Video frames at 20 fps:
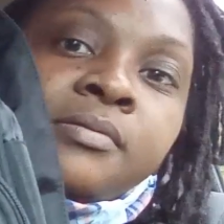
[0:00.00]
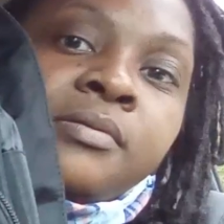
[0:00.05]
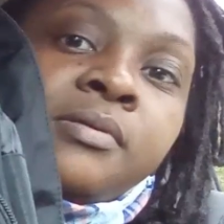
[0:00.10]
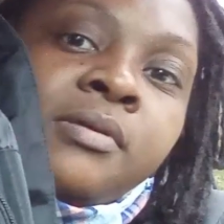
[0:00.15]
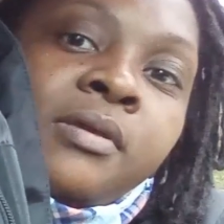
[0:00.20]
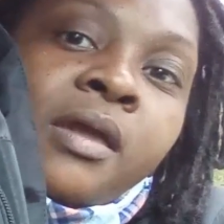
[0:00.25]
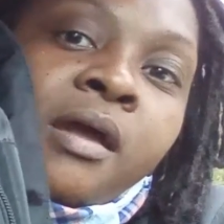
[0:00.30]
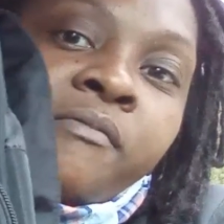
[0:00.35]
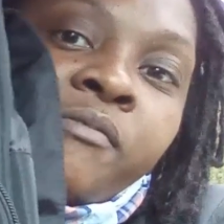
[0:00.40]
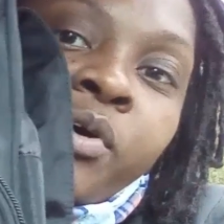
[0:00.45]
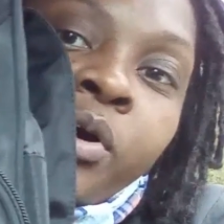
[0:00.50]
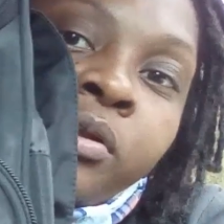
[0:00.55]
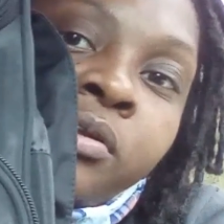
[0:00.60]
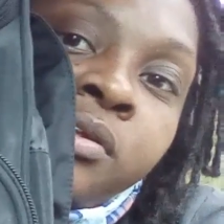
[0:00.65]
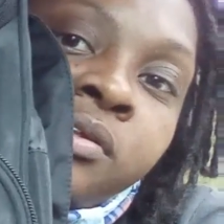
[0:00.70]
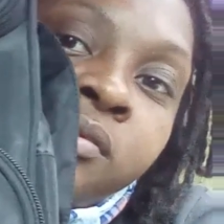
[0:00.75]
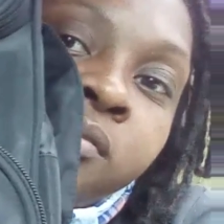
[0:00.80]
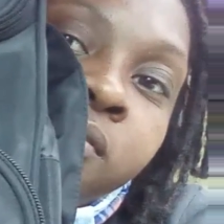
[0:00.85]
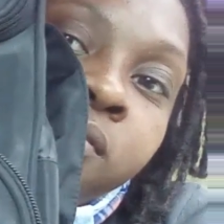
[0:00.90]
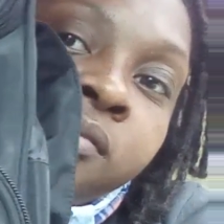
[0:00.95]
You have all
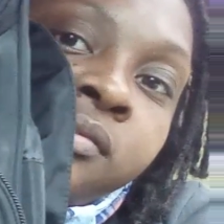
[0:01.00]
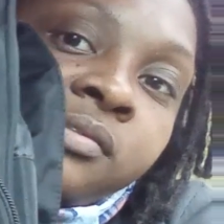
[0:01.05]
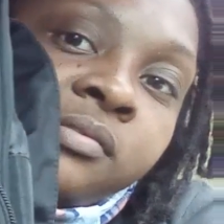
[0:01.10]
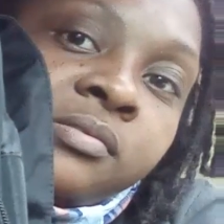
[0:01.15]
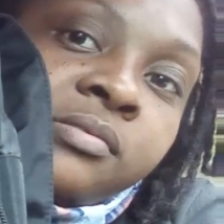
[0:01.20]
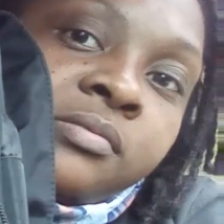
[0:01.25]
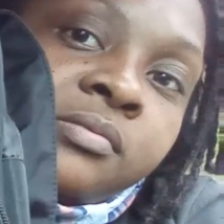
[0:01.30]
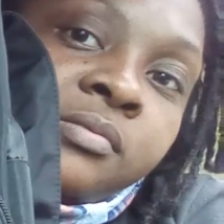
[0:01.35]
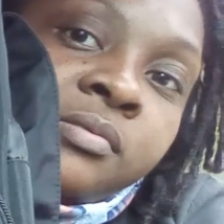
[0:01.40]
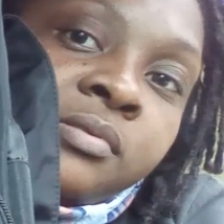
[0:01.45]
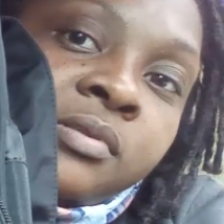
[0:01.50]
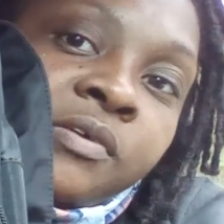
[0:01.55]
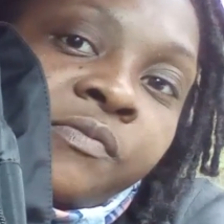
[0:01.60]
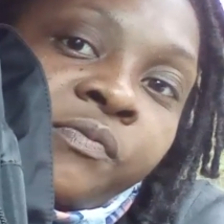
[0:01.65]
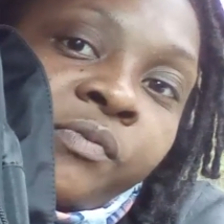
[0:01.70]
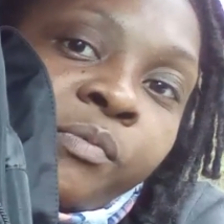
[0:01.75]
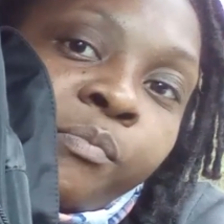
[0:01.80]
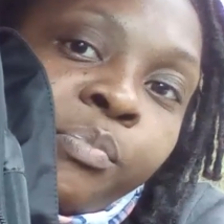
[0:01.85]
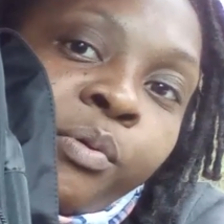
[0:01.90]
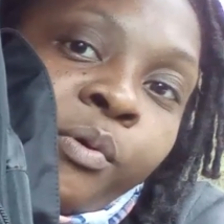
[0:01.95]
these
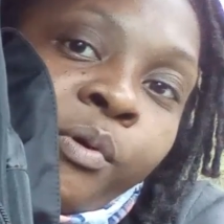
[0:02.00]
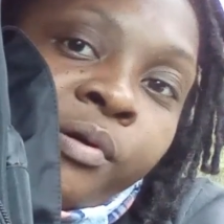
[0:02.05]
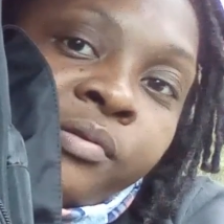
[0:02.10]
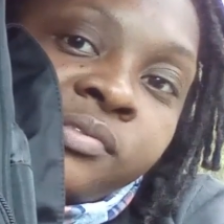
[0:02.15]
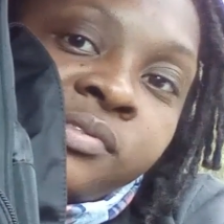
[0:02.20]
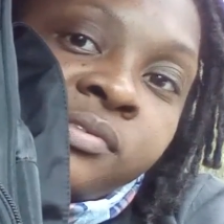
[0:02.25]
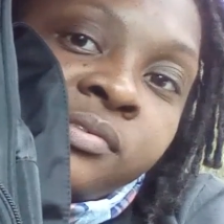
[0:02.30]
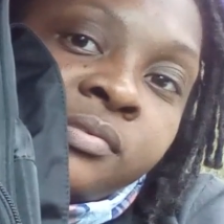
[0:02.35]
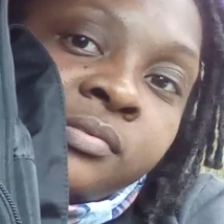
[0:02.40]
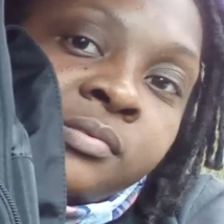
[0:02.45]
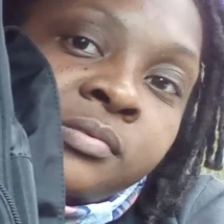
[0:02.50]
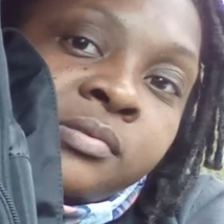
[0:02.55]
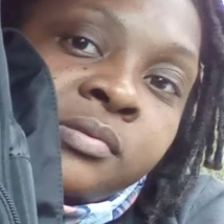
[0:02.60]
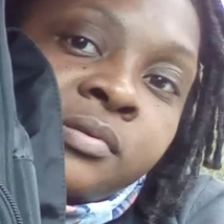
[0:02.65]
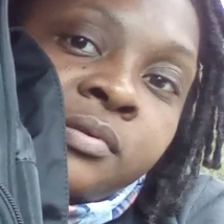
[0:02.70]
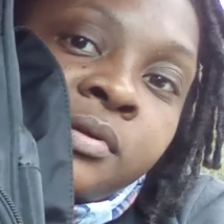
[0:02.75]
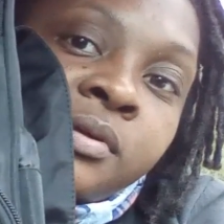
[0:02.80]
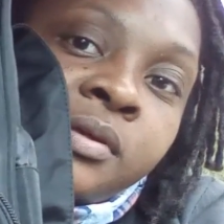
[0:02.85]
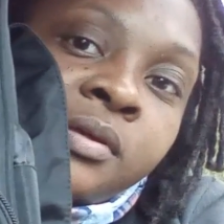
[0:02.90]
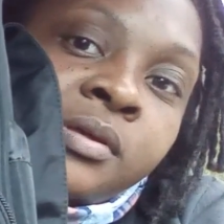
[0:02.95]
different parts to it.
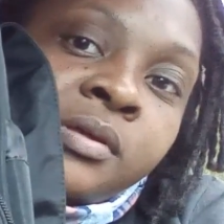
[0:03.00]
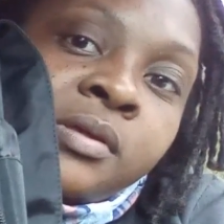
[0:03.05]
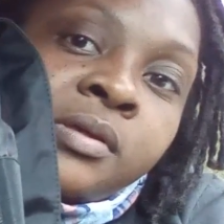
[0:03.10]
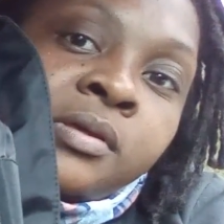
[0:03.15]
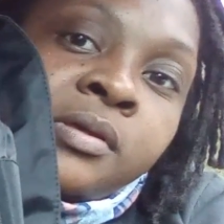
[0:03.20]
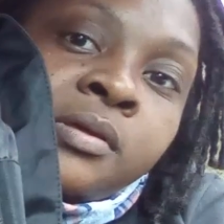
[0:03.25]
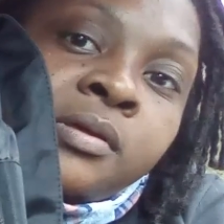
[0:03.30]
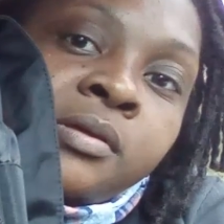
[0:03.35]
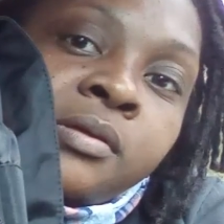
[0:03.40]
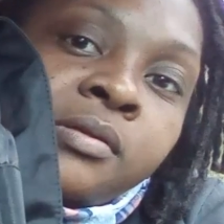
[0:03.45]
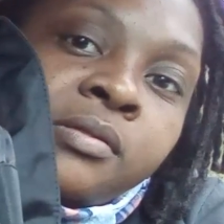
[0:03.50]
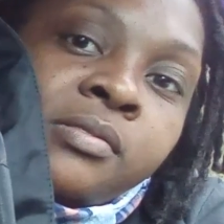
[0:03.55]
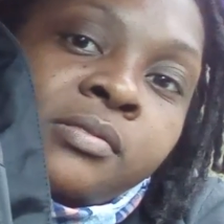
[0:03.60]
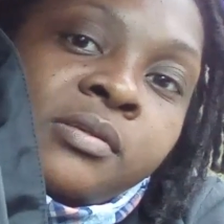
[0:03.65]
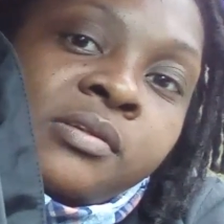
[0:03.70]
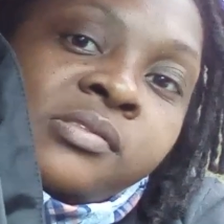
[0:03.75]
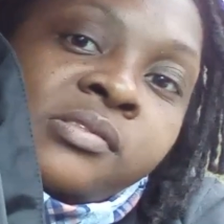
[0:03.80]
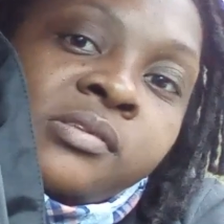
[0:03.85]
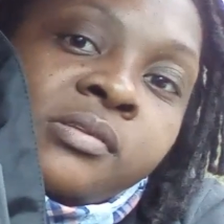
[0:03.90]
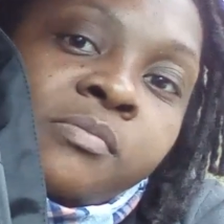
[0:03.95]

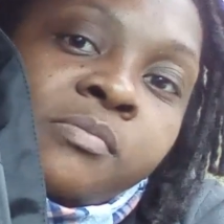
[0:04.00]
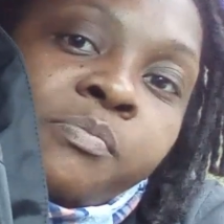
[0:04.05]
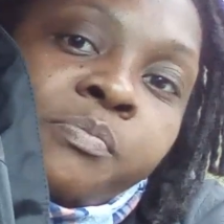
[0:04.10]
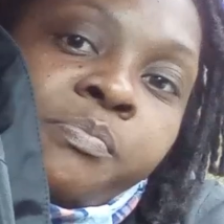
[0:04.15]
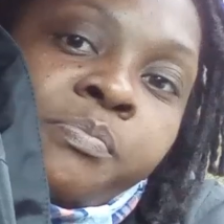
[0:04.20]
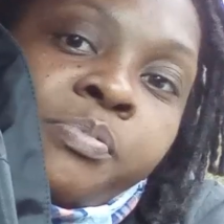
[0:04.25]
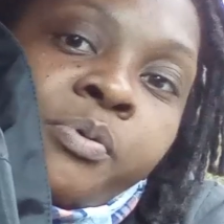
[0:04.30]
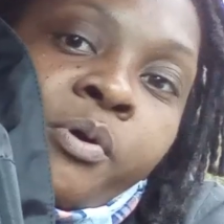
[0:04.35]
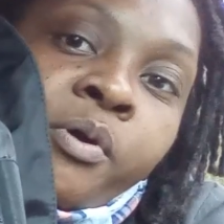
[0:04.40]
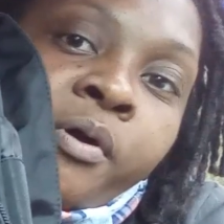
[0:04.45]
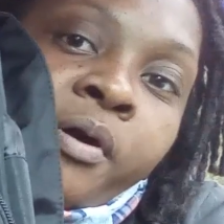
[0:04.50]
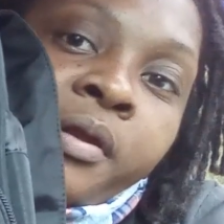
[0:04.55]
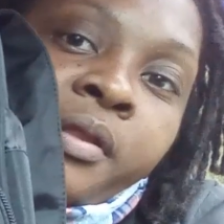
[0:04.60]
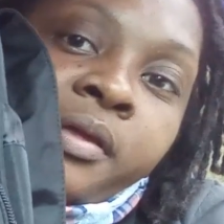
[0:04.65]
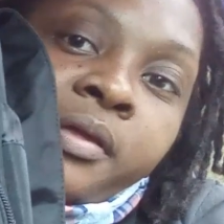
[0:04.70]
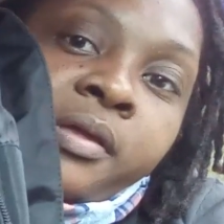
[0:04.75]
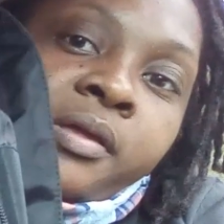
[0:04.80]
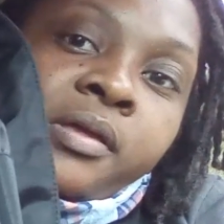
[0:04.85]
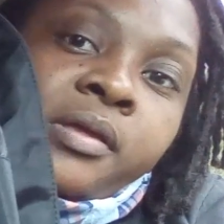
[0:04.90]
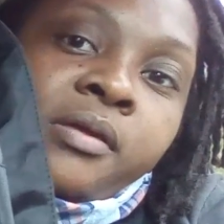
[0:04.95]
This little part
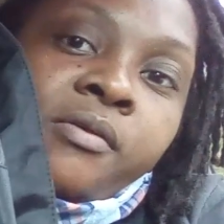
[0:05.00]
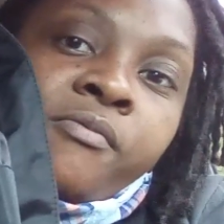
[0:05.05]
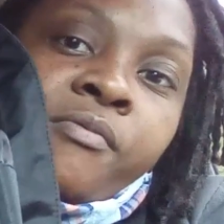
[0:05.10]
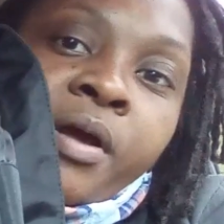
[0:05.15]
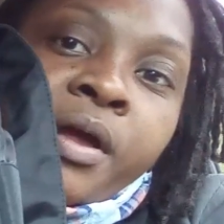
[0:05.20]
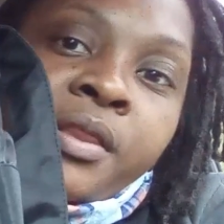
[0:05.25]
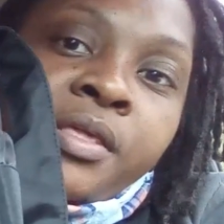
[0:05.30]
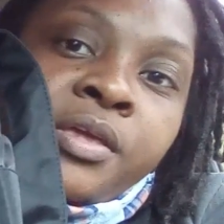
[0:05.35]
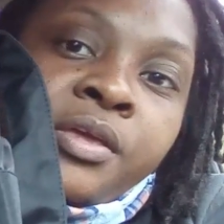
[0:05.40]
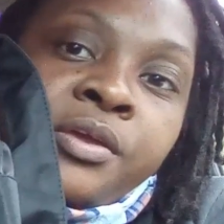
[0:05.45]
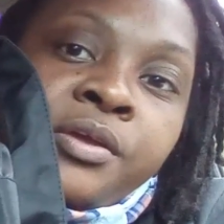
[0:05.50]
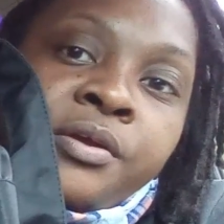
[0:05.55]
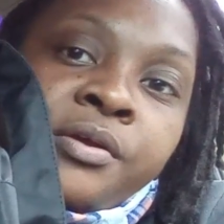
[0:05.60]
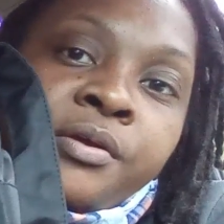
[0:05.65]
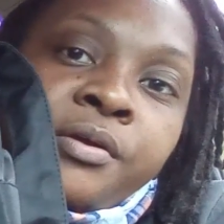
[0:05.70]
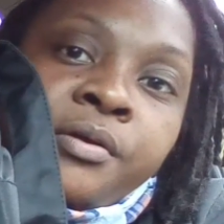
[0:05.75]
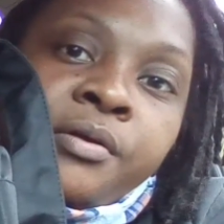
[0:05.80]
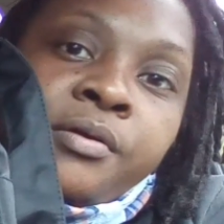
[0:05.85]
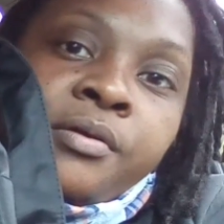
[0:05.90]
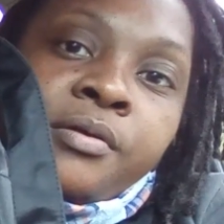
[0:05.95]
right
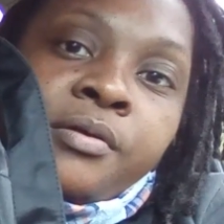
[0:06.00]
here